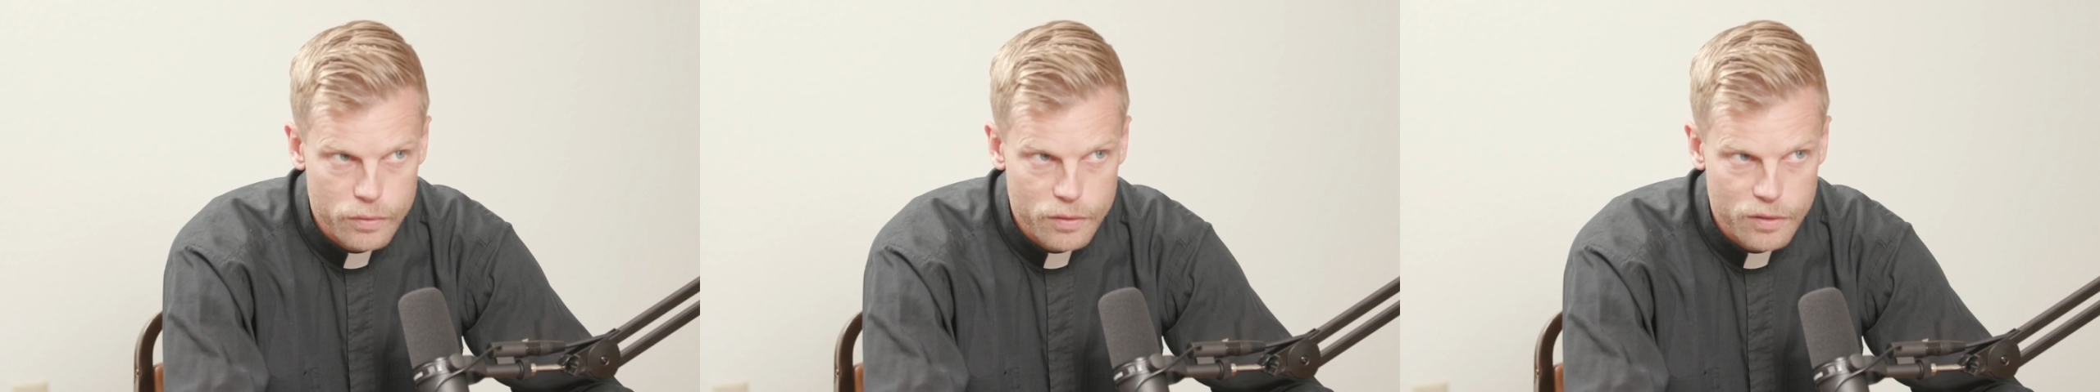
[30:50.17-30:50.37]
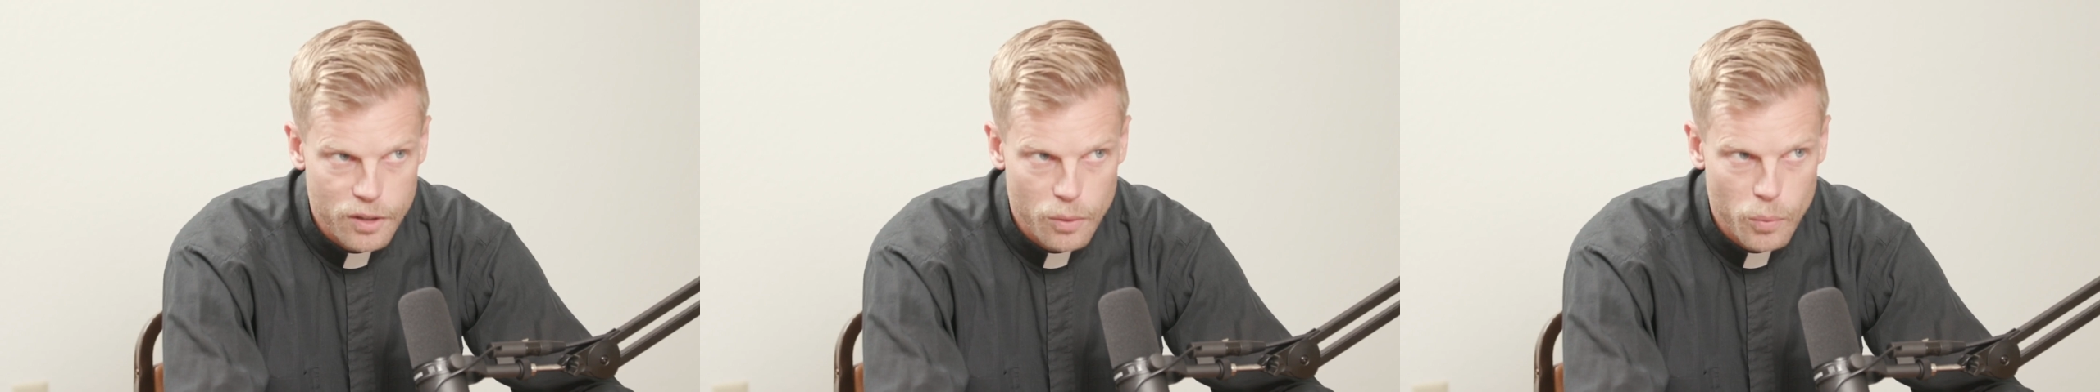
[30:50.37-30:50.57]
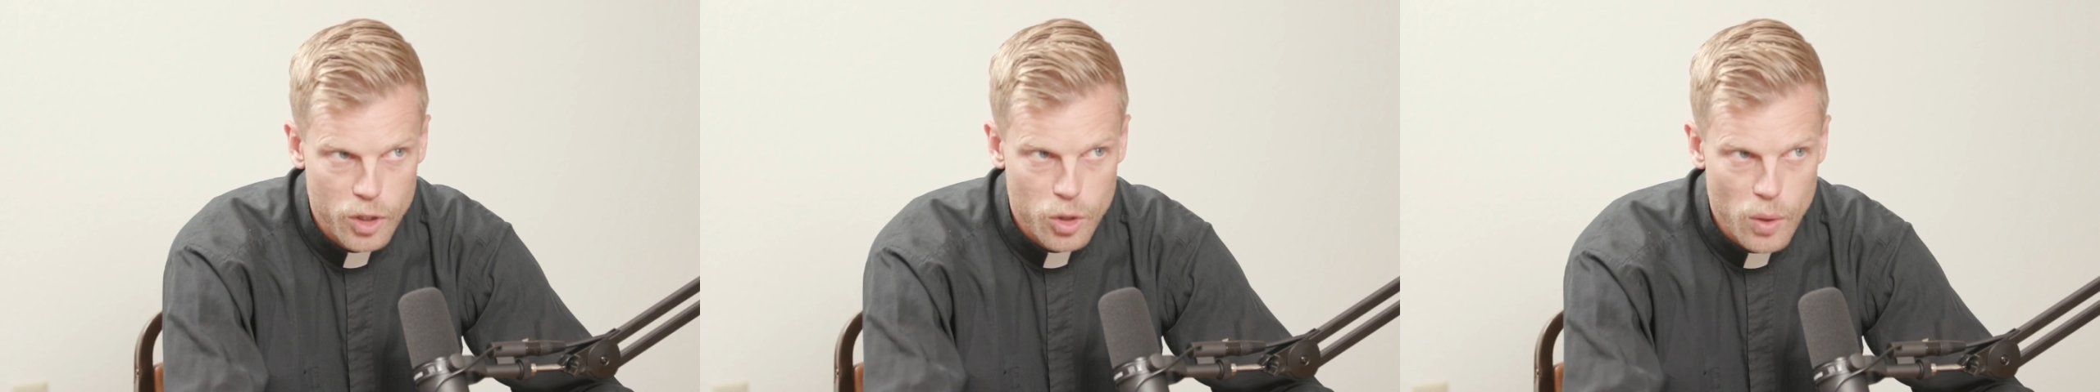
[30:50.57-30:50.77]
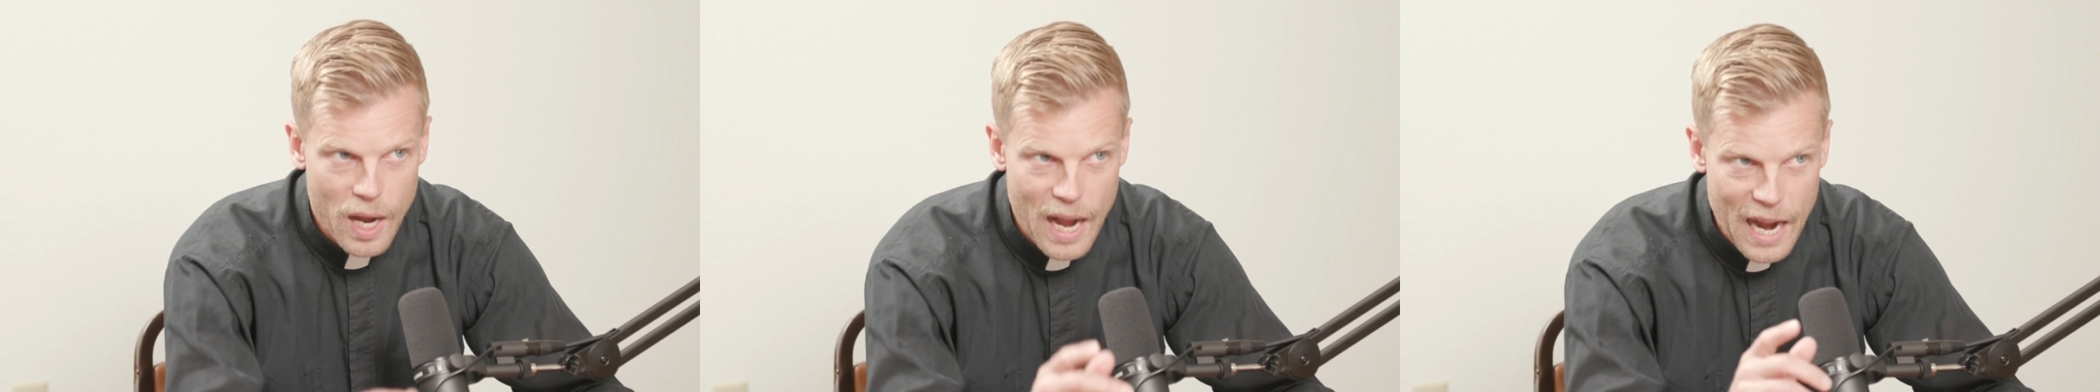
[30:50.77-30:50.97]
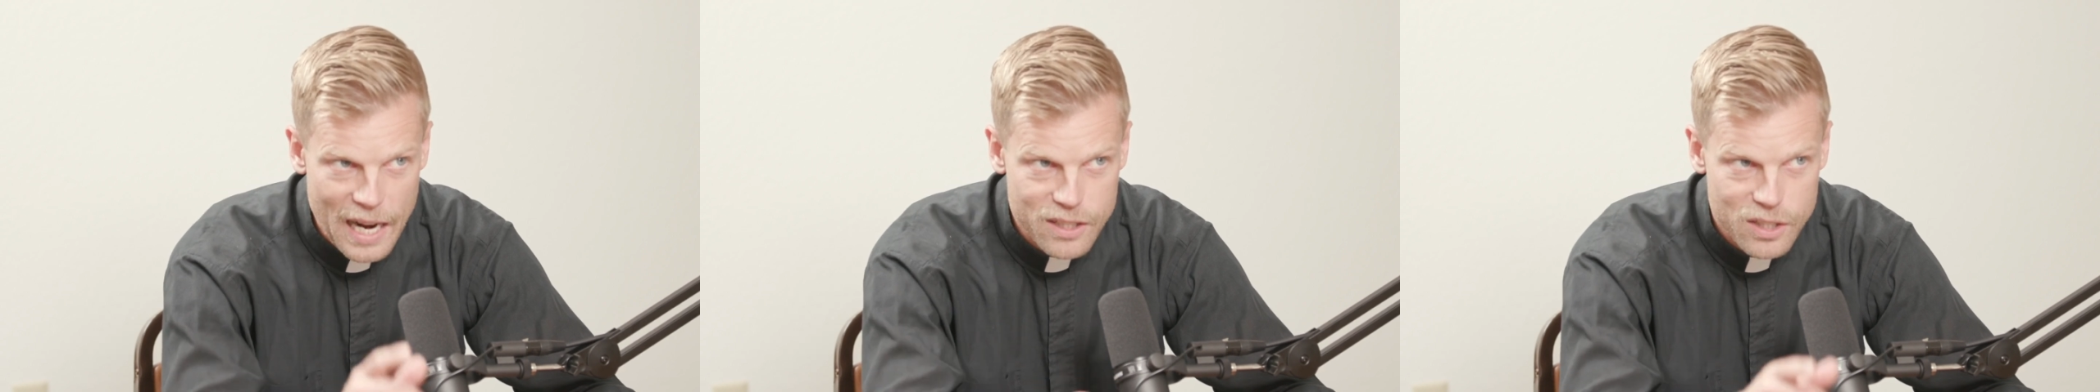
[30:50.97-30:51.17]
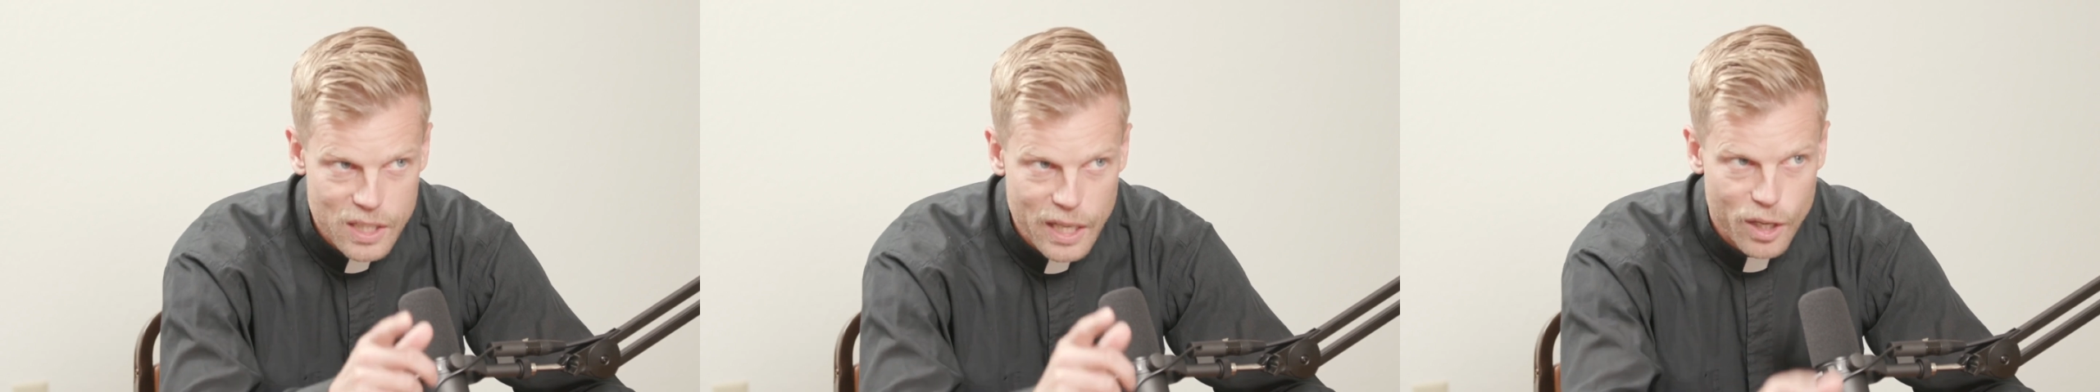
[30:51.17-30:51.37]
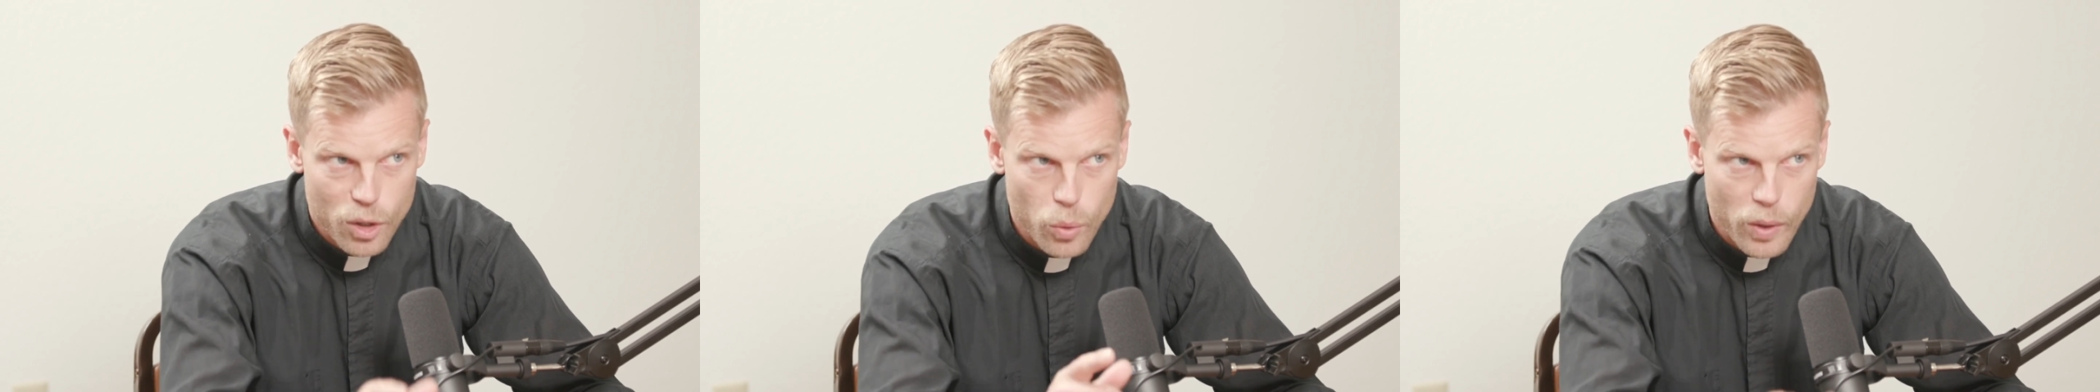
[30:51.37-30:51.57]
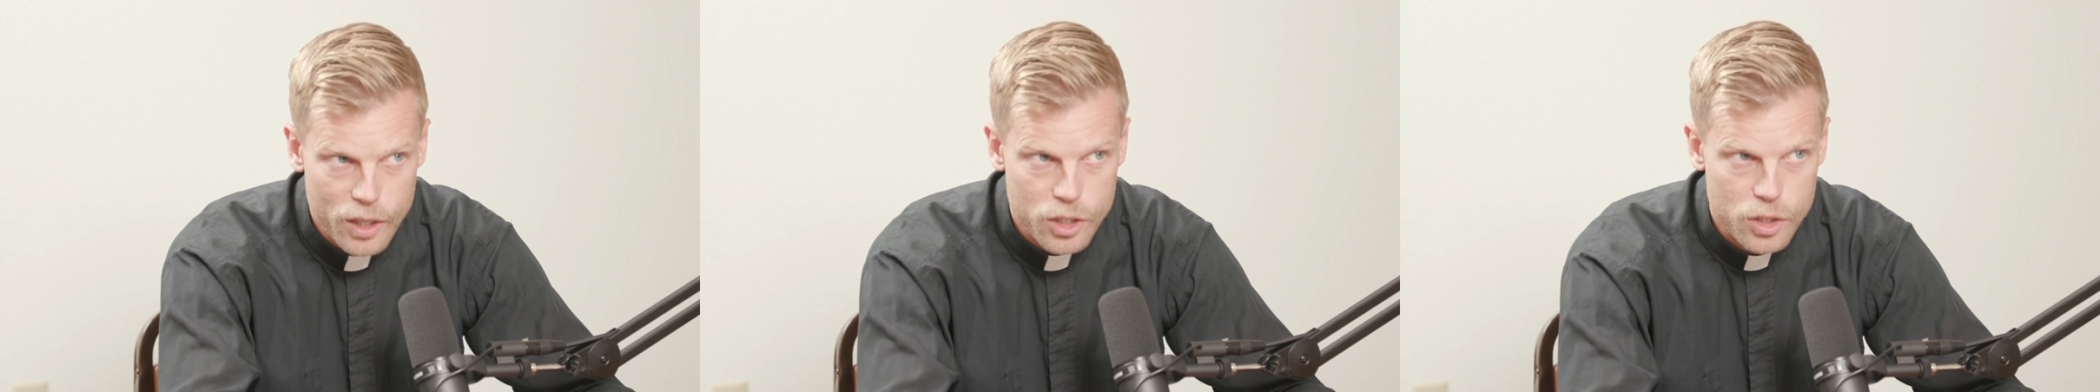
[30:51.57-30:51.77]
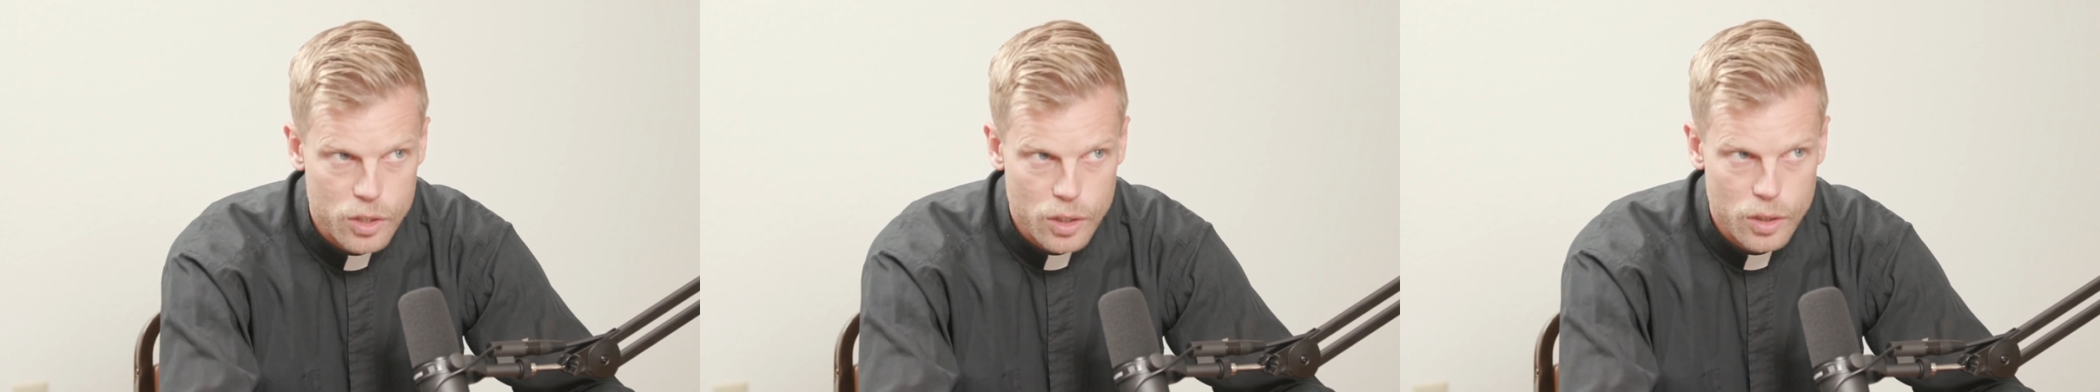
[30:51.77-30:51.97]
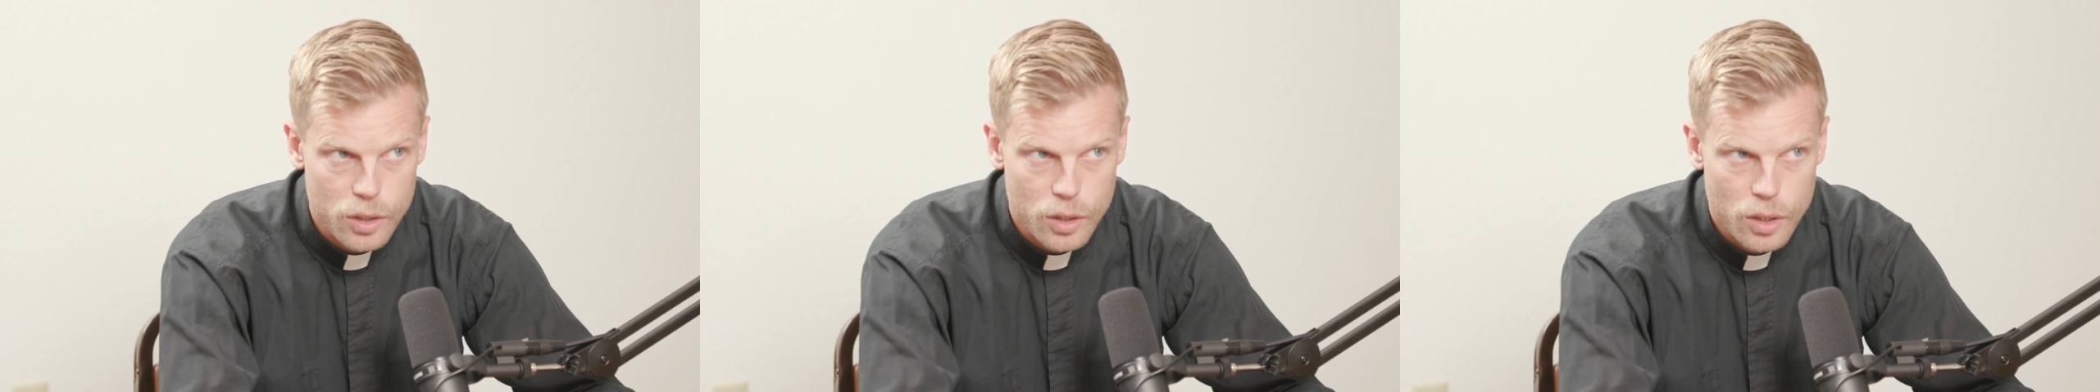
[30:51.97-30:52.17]
And when you ask that
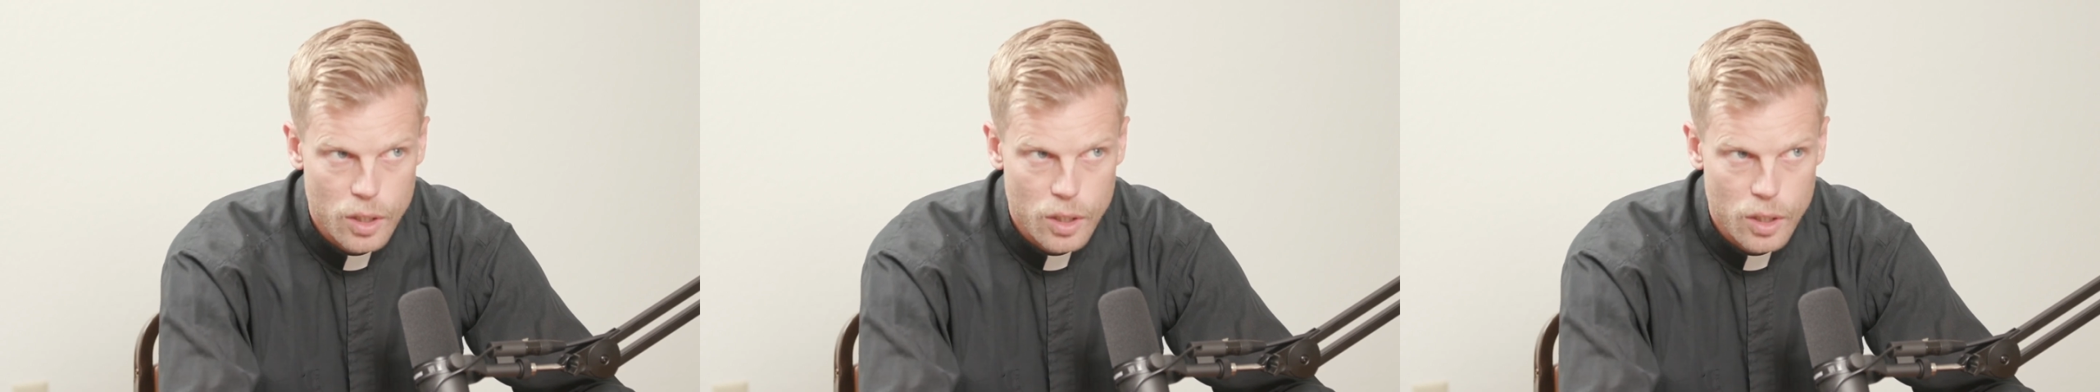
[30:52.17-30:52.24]
question,